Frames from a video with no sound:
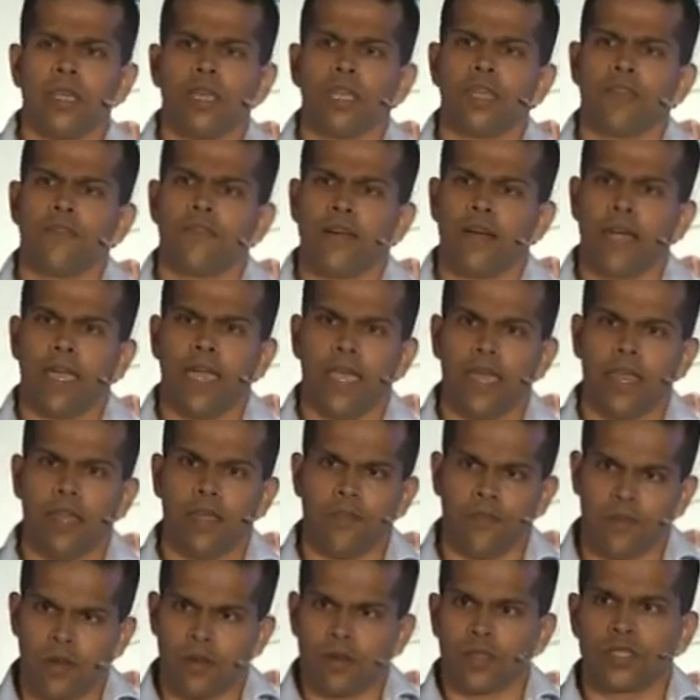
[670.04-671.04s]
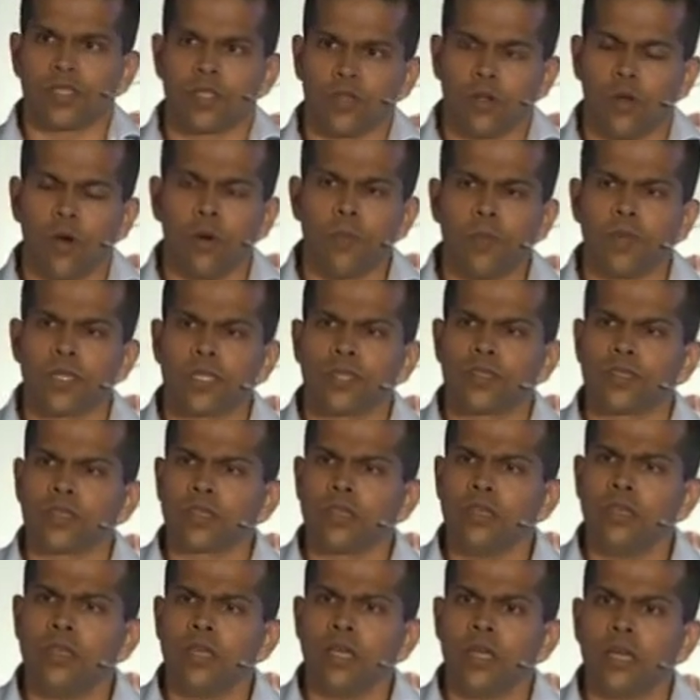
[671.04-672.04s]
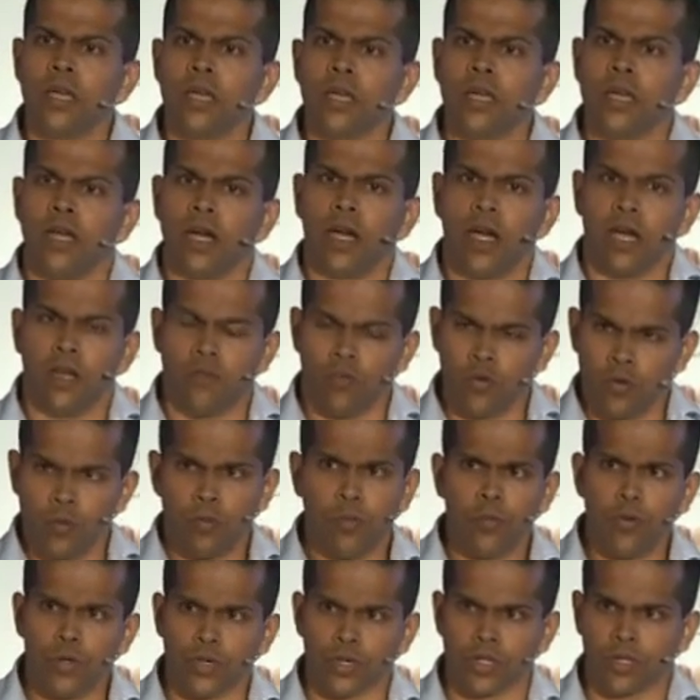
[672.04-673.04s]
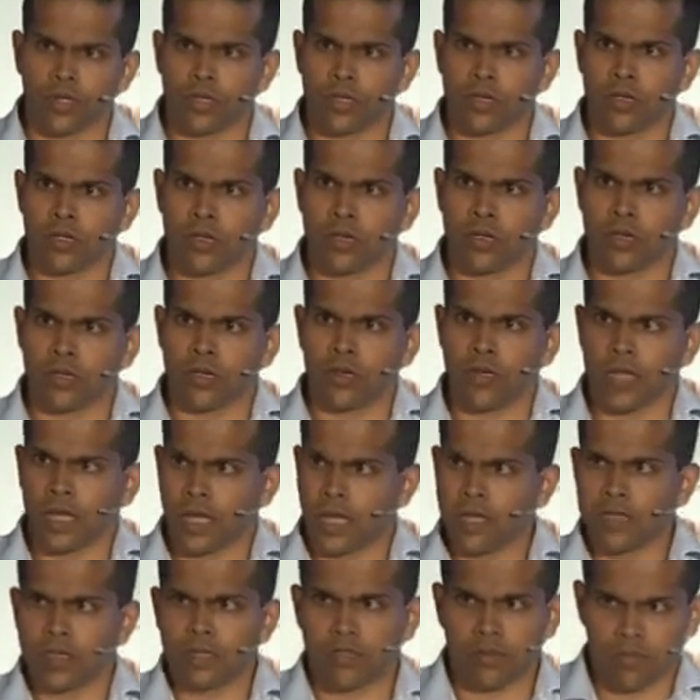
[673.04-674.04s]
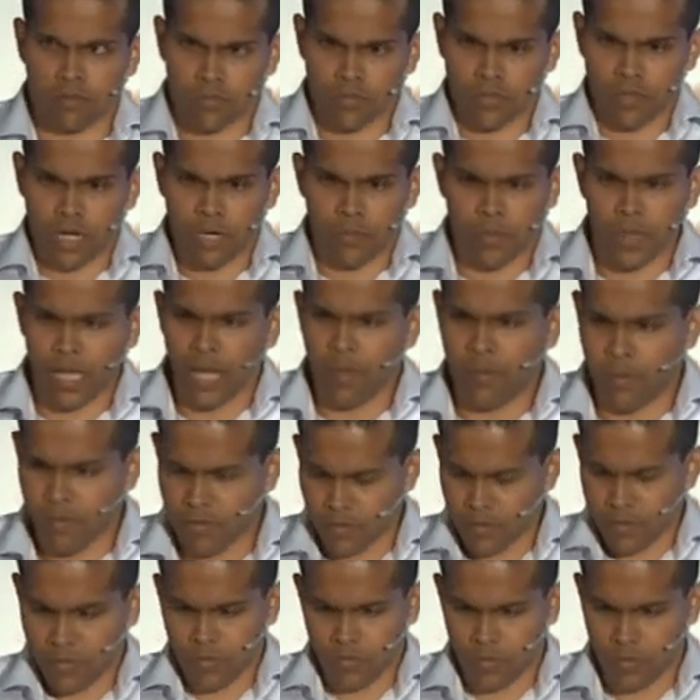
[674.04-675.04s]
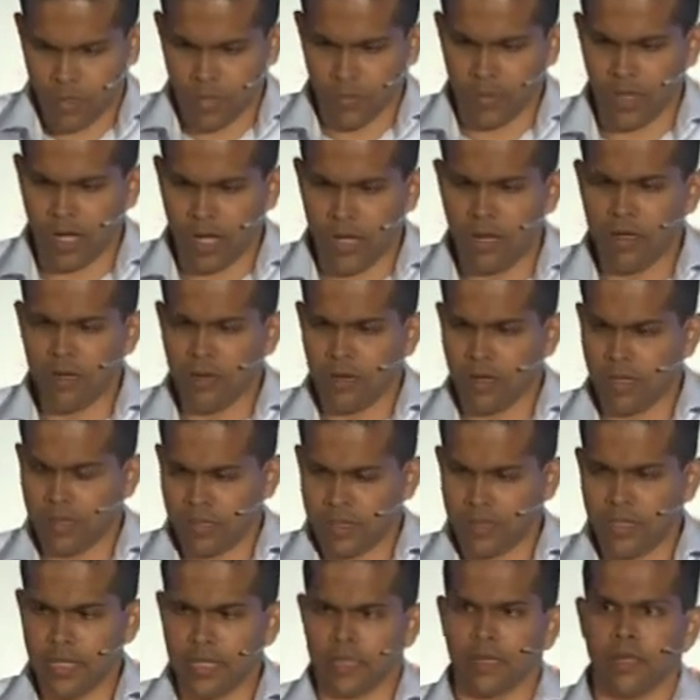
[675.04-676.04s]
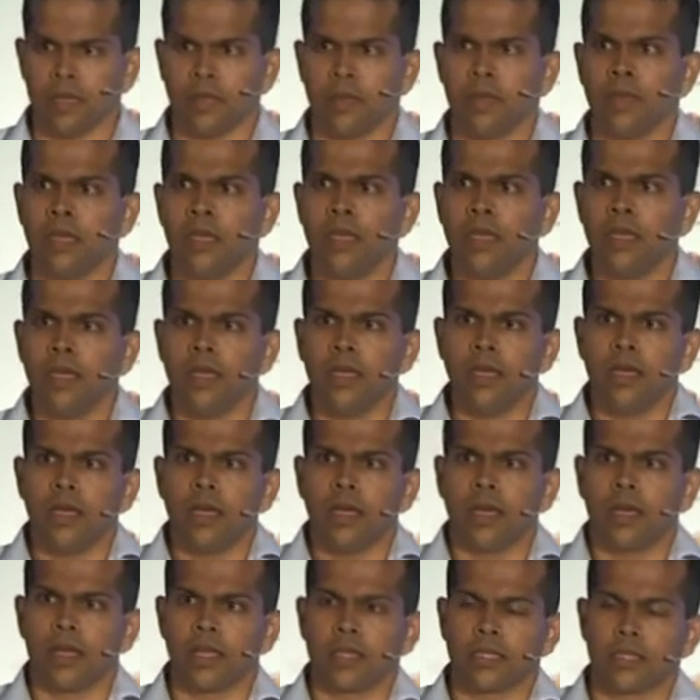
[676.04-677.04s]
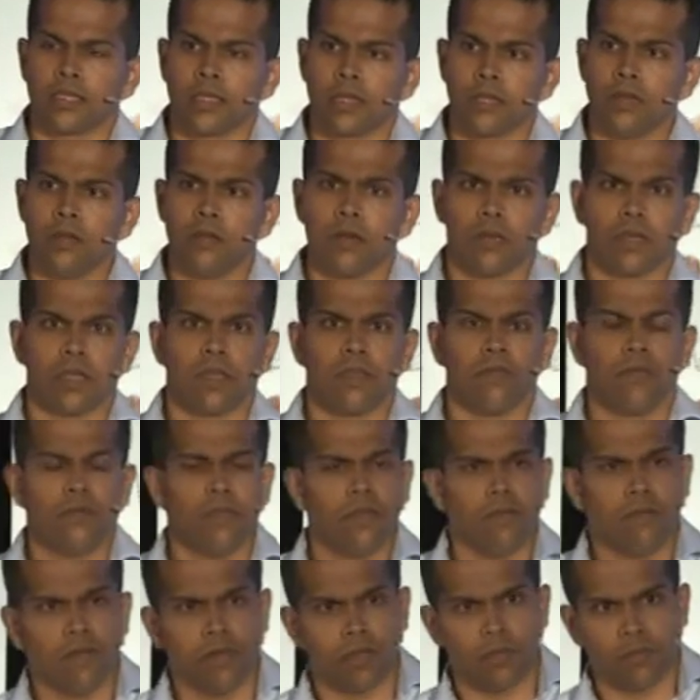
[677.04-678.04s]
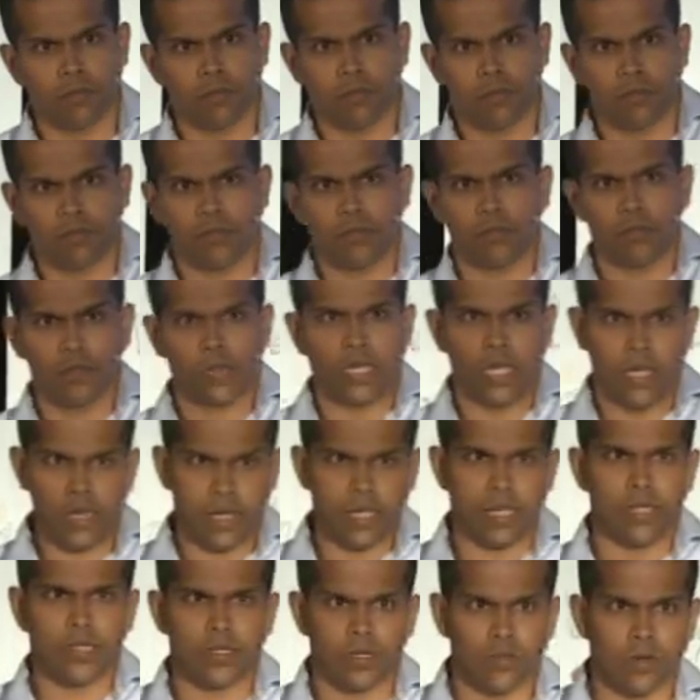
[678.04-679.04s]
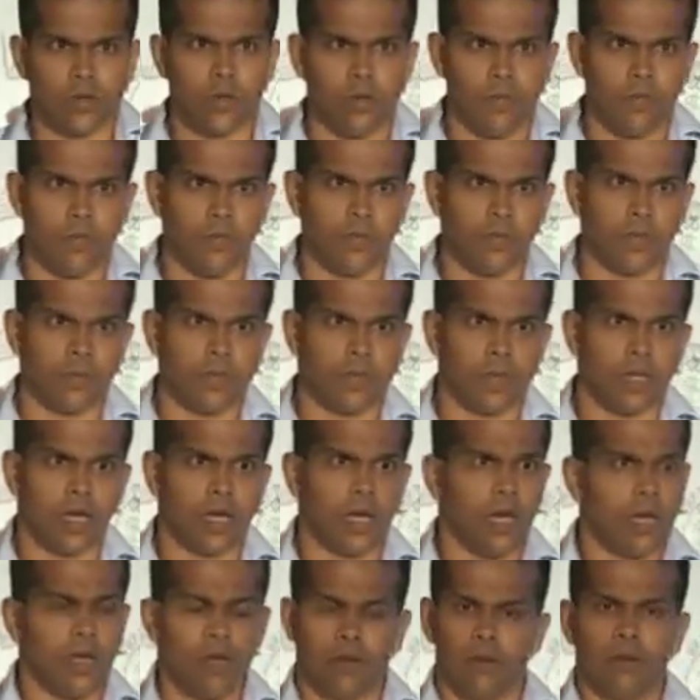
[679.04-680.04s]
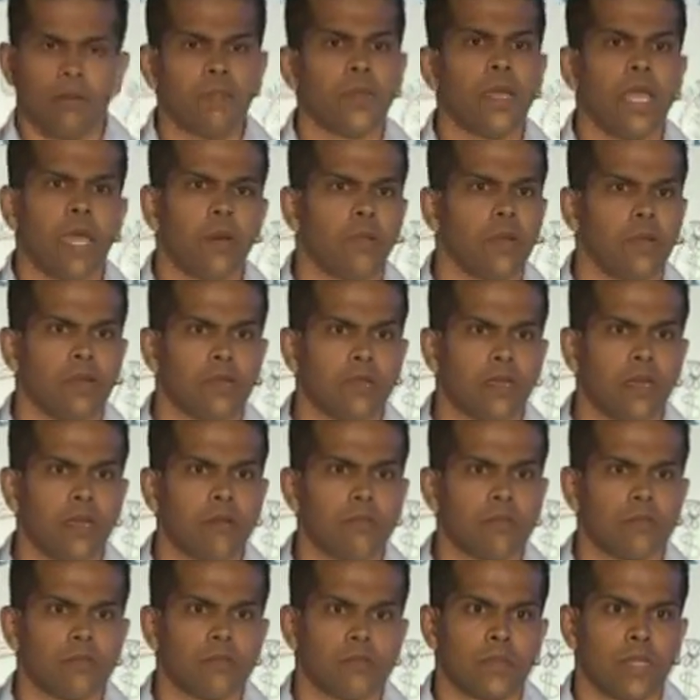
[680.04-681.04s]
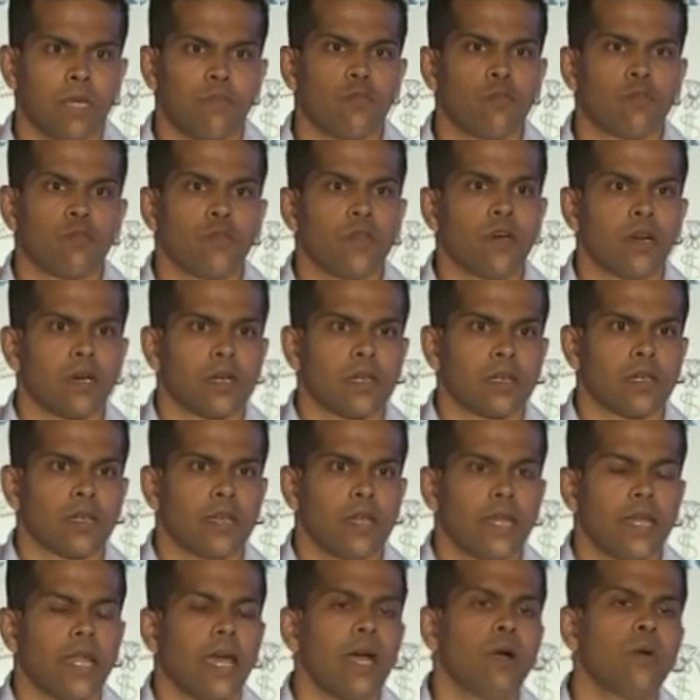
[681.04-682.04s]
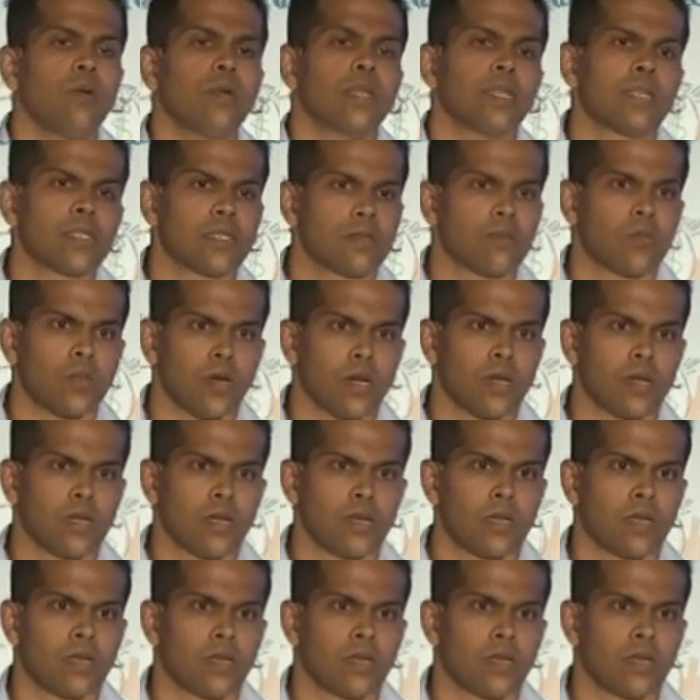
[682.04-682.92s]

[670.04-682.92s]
If I was in your position, I wouldn't push. Like I'd be happy with where we're at. I'd stick there. And I said, look, if we were 30 years ago, I'd be happy with that. That would work. Now it doesn't work,